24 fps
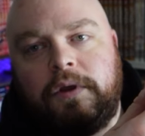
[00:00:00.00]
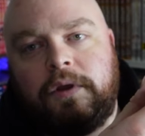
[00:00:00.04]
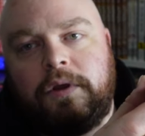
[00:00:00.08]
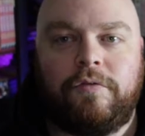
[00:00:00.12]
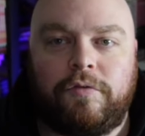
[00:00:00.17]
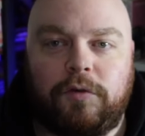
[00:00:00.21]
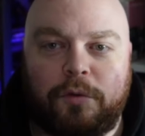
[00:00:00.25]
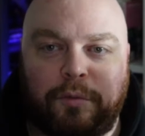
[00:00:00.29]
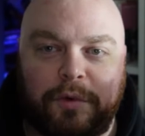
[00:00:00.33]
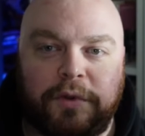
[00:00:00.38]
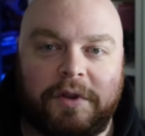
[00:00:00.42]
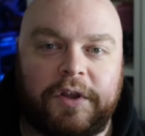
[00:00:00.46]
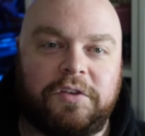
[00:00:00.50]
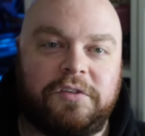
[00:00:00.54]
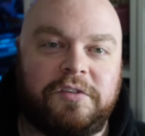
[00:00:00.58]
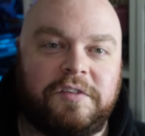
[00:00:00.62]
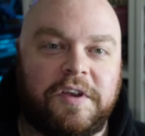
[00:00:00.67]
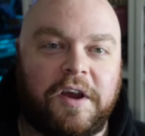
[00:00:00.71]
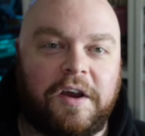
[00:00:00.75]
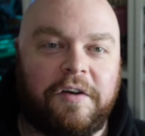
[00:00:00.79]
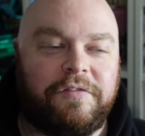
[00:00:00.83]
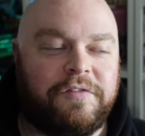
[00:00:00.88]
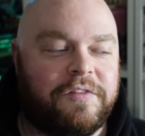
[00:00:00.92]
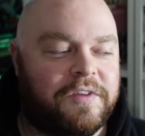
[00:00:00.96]
from when they
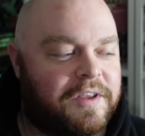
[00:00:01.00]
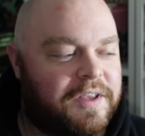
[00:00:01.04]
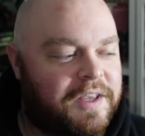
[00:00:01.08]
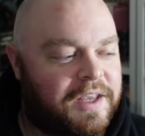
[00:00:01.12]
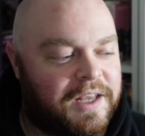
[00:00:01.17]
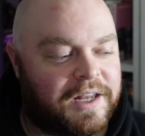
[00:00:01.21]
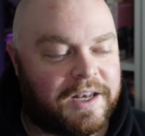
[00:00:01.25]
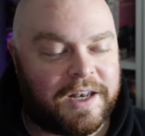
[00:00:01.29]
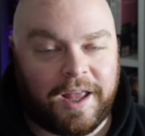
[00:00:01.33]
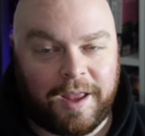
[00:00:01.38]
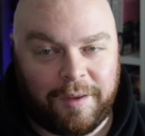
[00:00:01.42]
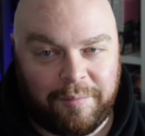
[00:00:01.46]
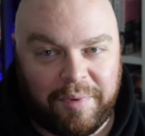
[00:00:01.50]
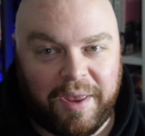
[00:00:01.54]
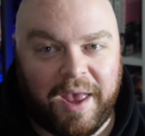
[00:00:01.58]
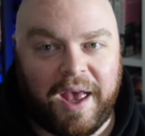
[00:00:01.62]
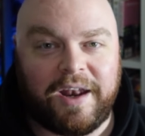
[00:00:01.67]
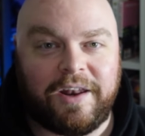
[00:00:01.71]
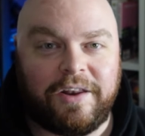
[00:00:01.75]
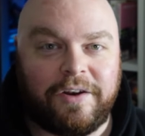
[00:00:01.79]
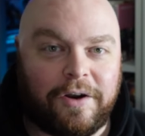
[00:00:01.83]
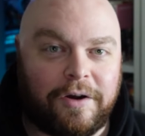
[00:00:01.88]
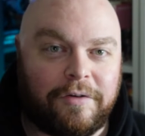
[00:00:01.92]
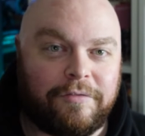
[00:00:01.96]
stuffed it in a
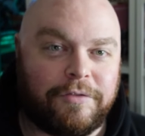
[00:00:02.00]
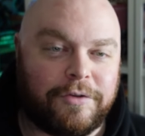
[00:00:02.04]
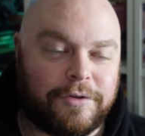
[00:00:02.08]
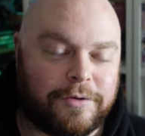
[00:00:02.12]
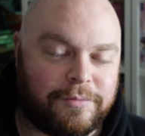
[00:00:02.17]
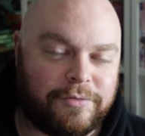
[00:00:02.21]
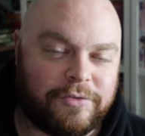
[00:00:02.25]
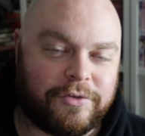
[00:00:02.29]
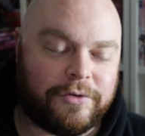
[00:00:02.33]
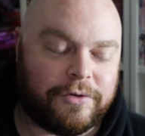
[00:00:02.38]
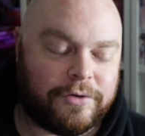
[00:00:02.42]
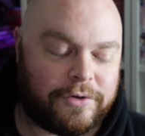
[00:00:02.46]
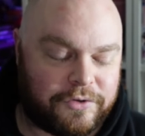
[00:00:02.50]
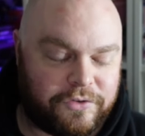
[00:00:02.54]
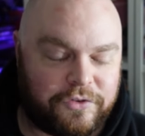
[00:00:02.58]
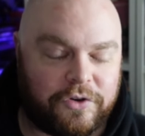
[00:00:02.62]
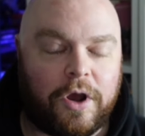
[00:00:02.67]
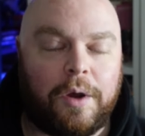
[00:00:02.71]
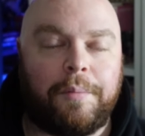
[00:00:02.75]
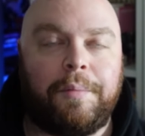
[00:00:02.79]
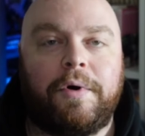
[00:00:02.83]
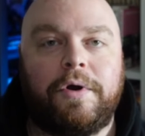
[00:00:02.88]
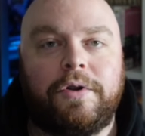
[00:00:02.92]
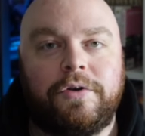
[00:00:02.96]
padded envelope, so good
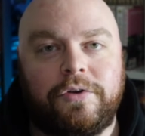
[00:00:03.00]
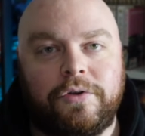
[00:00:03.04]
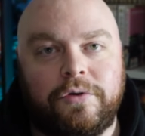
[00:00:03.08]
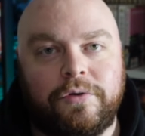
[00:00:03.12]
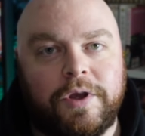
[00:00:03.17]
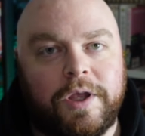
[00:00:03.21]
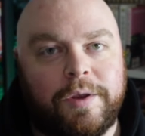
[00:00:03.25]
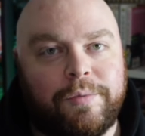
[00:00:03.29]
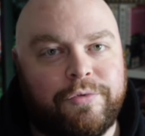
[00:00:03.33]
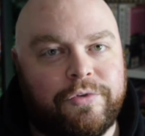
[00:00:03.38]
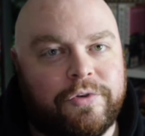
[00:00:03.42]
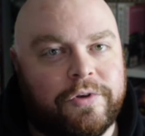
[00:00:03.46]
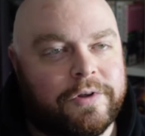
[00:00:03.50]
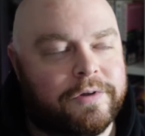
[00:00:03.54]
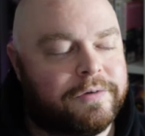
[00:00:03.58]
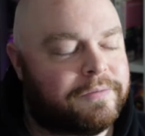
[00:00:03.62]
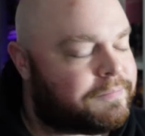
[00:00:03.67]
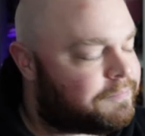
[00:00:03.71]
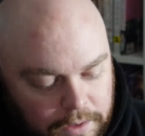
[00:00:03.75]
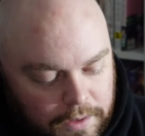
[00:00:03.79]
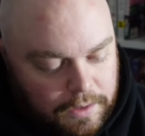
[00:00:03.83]
job on you, Amazon.